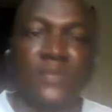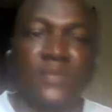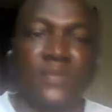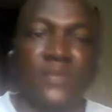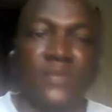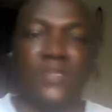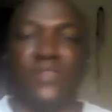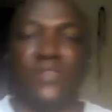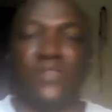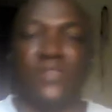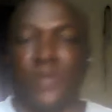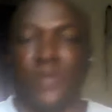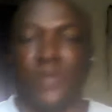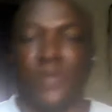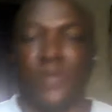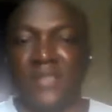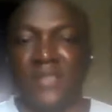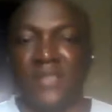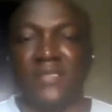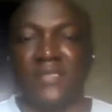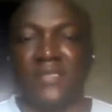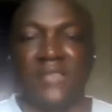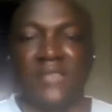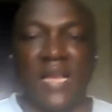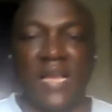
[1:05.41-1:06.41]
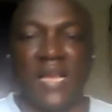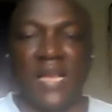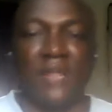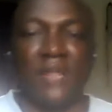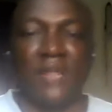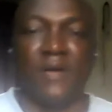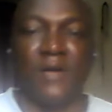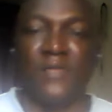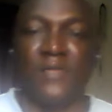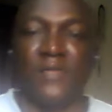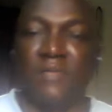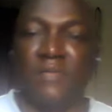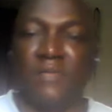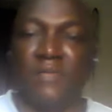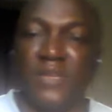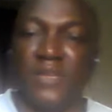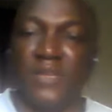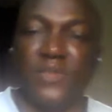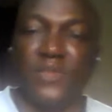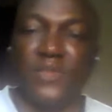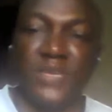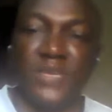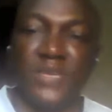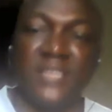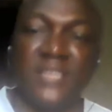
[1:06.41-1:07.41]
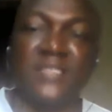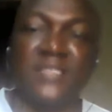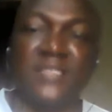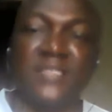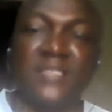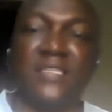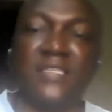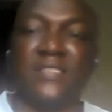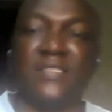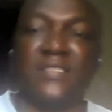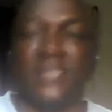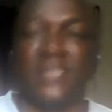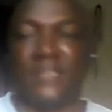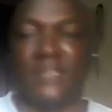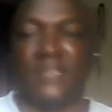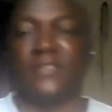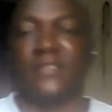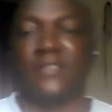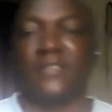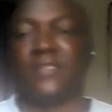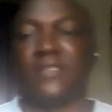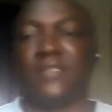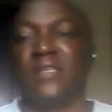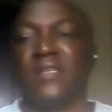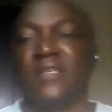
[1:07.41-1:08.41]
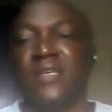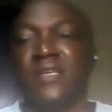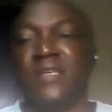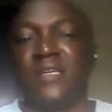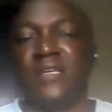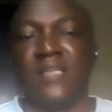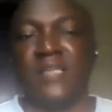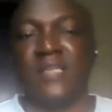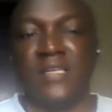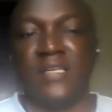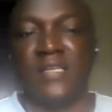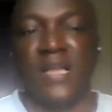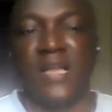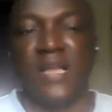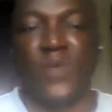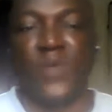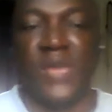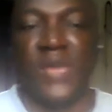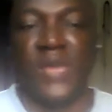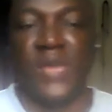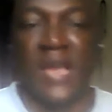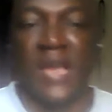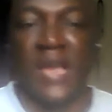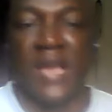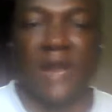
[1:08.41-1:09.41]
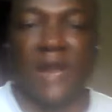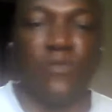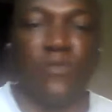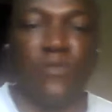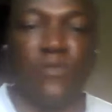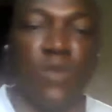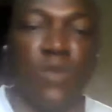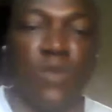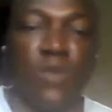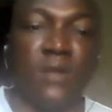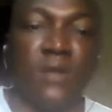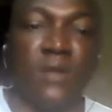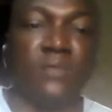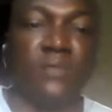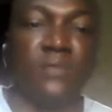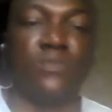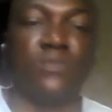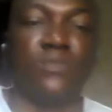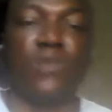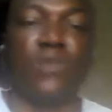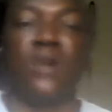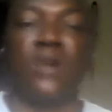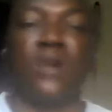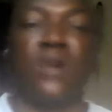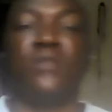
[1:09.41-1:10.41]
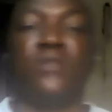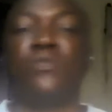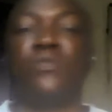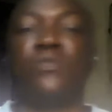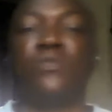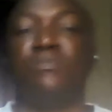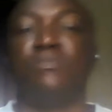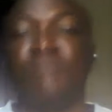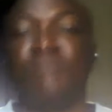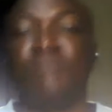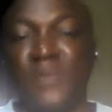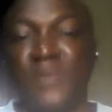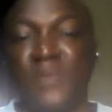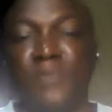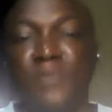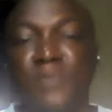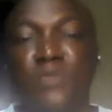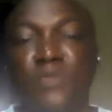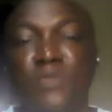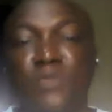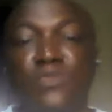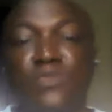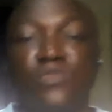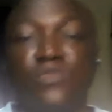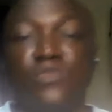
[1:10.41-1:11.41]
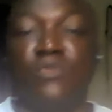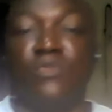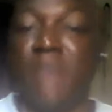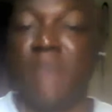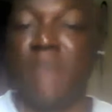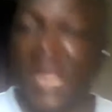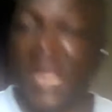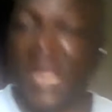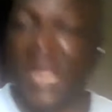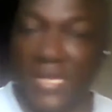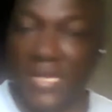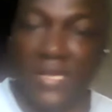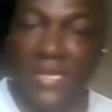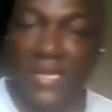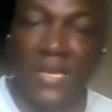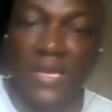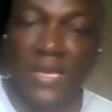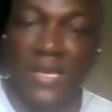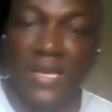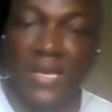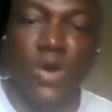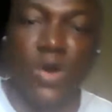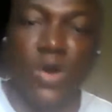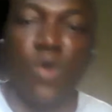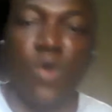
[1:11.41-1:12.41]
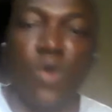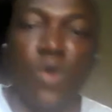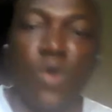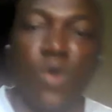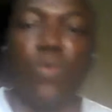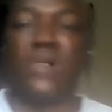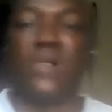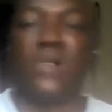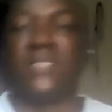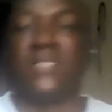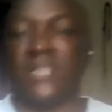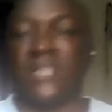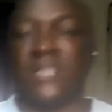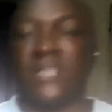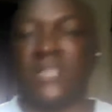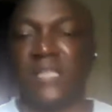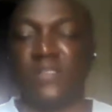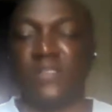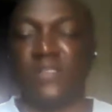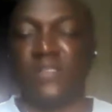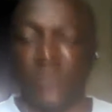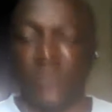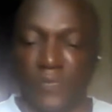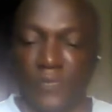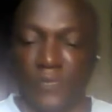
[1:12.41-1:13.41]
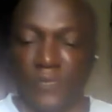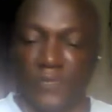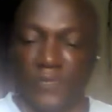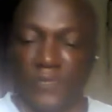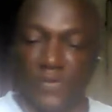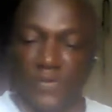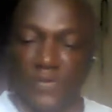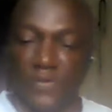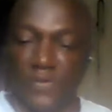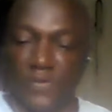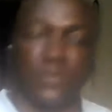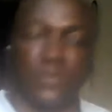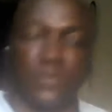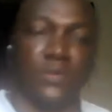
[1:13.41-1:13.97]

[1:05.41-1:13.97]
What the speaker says: The tormenting dilemma of the Middle East is this. Either we have one people too many or one state too few.